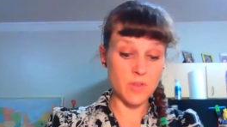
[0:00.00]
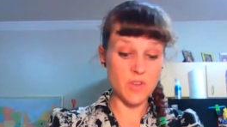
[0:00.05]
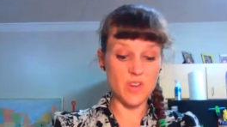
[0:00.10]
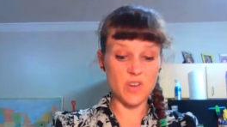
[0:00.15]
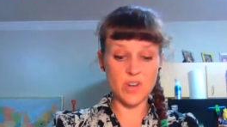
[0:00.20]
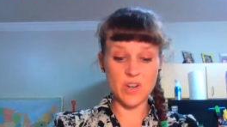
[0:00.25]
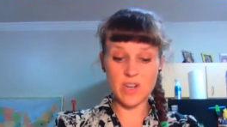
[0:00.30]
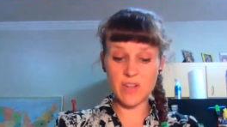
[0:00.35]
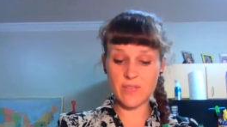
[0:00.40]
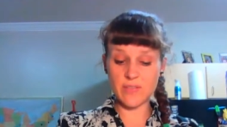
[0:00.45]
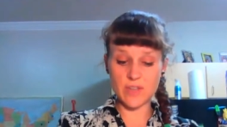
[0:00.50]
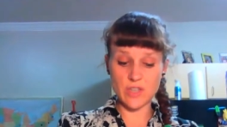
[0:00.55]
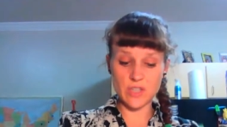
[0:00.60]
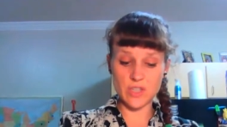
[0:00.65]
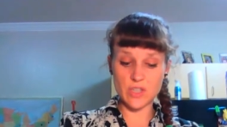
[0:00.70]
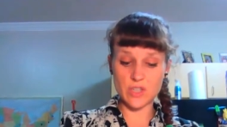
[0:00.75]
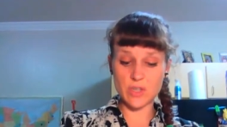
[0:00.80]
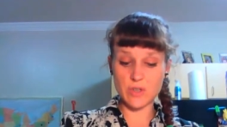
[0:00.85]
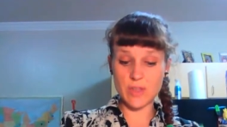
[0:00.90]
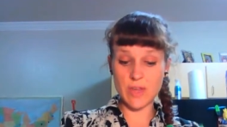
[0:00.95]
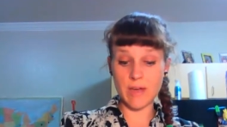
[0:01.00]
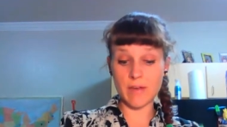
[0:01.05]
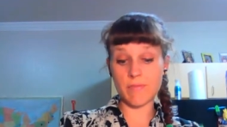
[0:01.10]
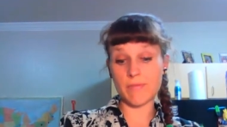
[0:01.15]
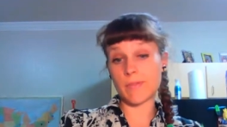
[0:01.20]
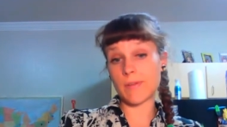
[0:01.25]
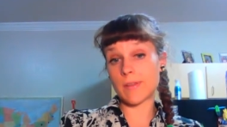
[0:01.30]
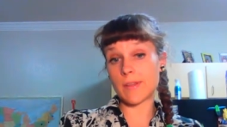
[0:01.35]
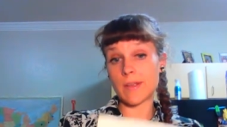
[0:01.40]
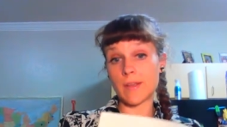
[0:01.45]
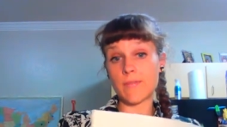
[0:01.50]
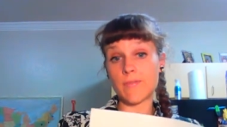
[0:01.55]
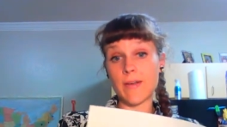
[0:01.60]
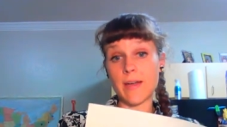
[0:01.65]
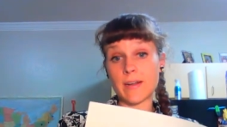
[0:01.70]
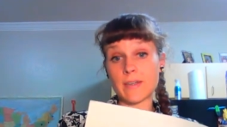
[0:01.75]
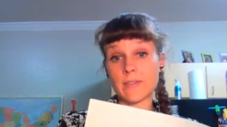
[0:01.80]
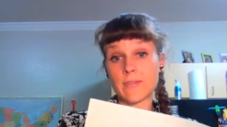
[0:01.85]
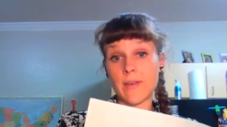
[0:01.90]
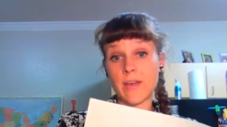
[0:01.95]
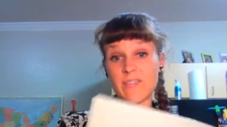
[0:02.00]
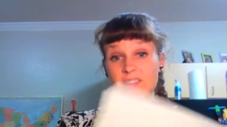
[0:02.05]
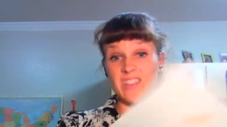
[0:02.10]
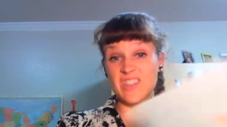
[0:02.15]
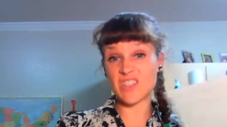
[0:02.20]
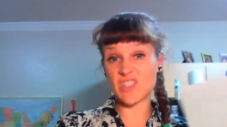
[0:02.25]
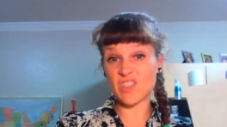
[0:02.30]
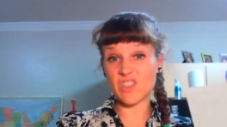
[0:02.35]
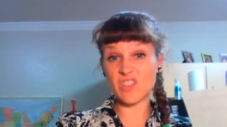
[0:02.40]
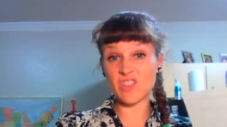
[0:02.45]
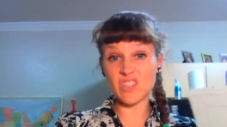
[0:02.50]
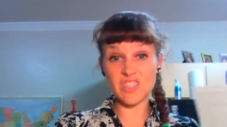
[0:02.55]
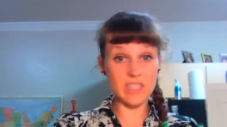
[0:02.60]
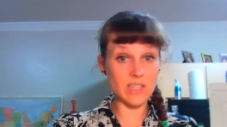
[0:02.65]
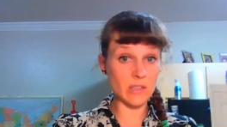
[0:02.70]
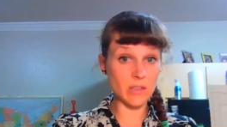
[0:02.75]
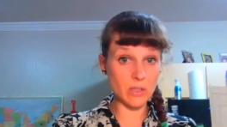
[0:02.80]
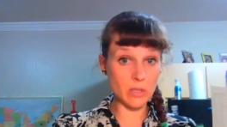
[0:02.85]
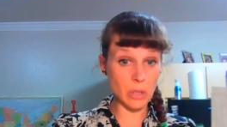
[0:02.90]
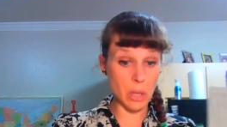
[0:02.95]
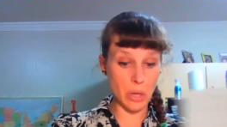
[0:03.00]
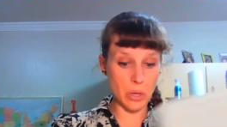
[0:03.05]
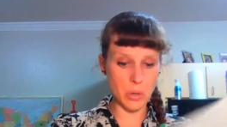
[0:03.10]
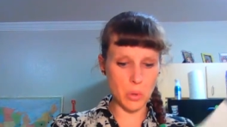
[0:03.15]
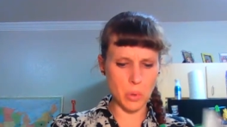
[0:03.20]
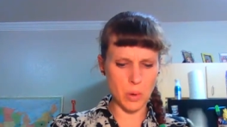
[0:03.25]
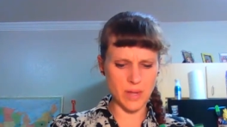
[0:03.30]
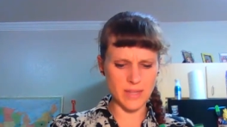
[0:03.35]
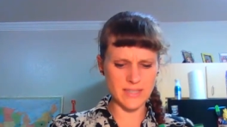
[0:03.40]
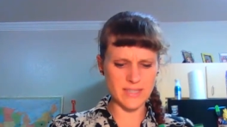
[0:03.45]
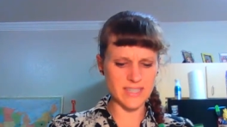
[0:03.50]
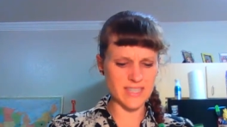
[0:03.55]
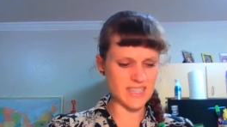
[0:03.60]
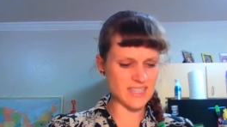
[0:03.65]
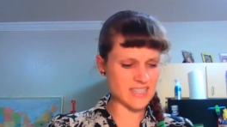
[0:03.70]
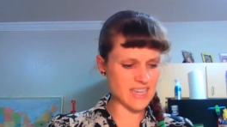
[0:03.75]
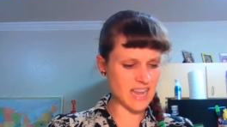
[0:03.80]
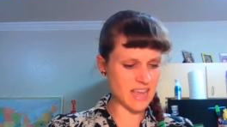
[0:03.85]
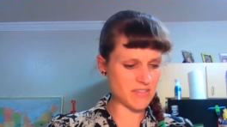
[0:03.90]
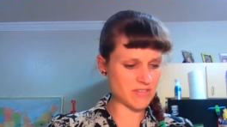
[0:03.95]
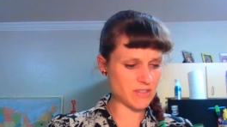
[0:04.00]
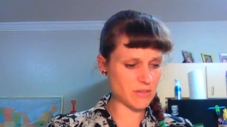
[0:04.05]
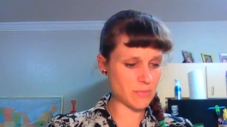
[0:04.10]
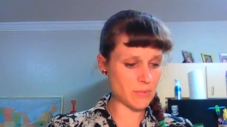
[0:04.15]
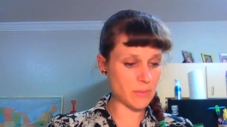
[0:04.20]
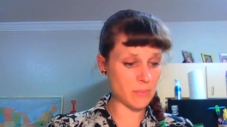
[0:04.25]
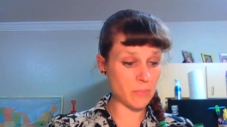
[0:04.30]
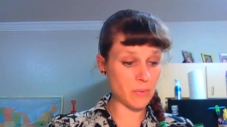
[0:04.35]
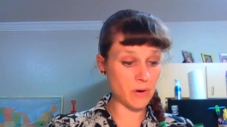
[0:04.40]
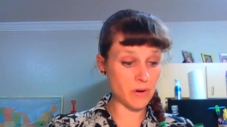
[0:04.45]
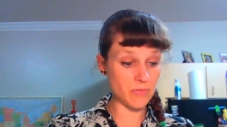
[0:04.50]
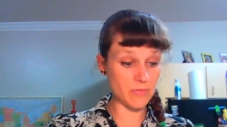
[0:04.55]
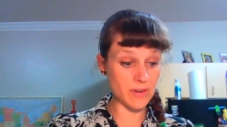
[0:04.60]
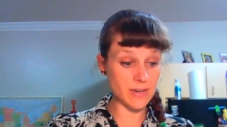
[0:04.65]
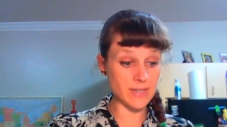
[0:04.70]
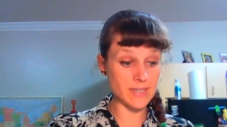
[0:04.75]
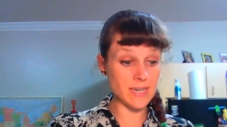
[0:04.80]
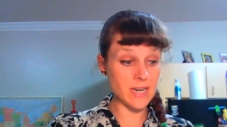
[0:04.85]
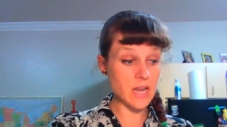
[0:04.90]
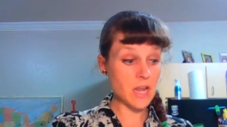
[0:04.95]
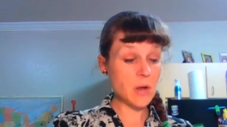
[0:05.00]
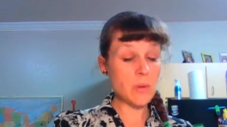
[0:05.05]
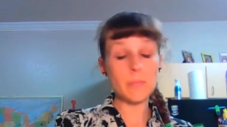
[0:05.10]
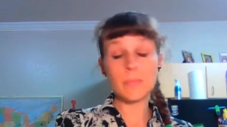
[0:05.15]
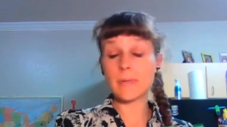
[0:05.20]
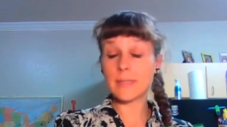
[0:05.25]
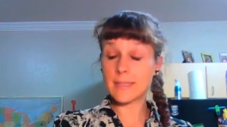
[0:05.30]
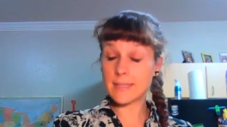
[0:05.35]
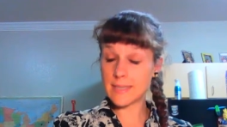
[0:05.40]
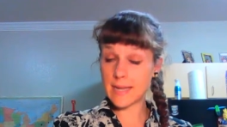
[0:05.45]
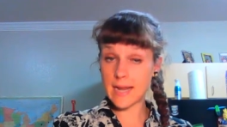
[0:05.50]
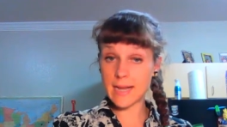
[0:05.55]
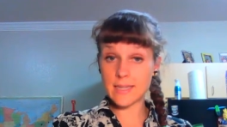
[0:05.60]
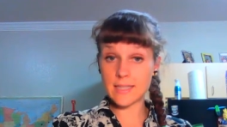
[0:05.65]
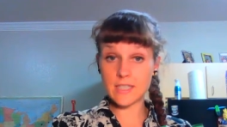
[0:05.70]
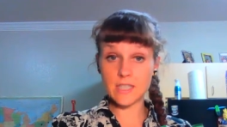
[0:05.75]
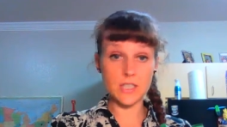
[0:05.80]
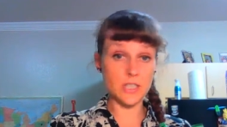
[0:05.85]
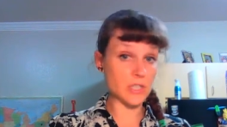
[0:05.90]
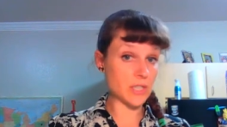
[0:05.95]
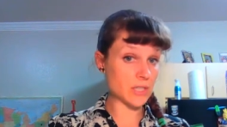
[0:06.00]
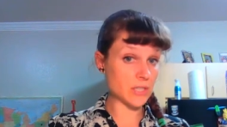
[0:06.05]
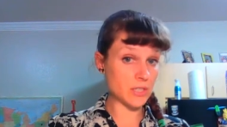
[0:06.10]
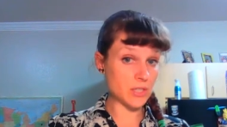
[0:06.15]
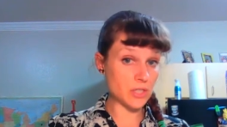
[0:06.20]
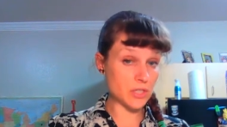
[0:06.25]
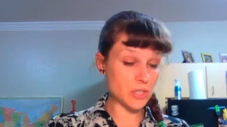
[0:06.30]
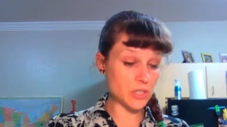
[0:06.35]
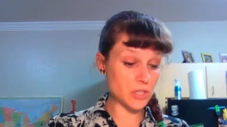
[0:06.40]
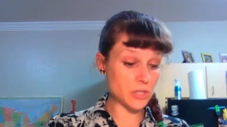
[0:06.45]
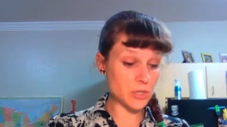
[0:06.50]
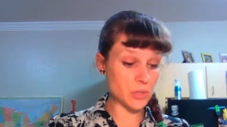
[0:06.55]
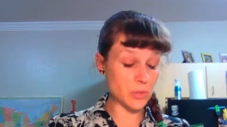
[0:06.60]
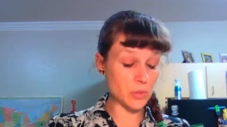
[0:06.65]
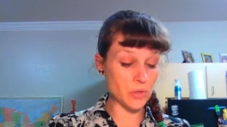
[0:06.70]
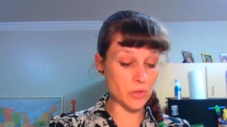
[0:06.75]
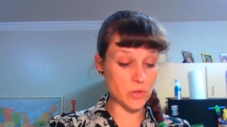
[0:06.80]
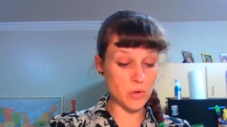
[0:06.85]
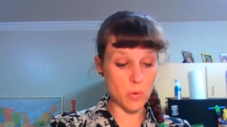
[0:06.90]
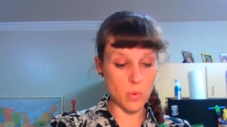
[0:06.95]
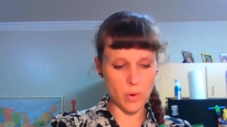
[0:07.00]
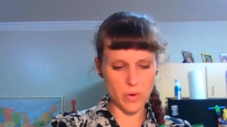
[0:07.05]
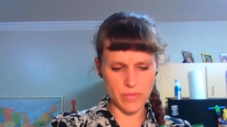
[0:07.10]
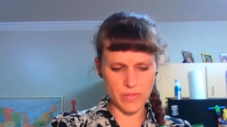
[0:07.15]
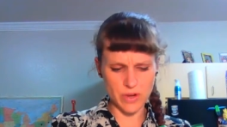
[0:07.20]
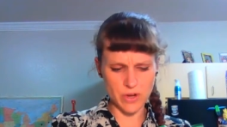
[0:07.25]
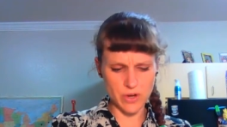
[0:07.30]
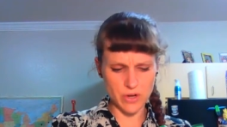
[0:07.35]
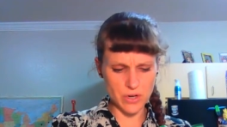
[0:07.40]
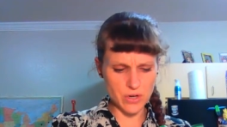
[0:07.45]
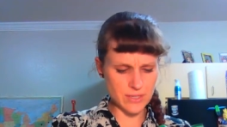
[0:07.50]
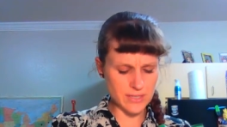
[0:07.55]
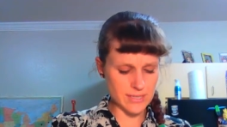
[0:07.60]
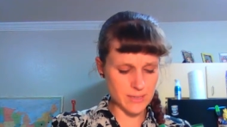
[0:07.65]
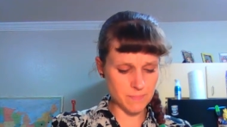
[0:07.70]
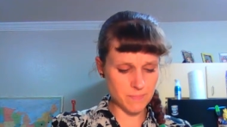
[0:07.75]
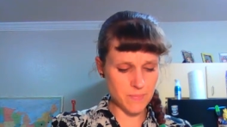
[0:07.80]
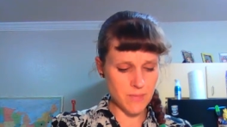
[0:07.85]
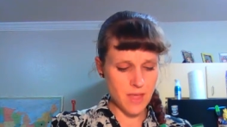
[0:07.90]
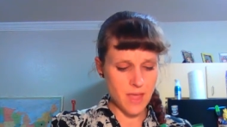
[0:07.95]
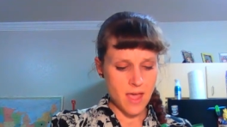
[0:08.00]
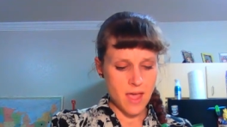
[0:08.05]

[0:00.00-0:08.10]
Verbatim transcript: You could even just do that for the fact of having circles that look like coins. It doesn't have to be perfect, precise, just to the coin that you're using.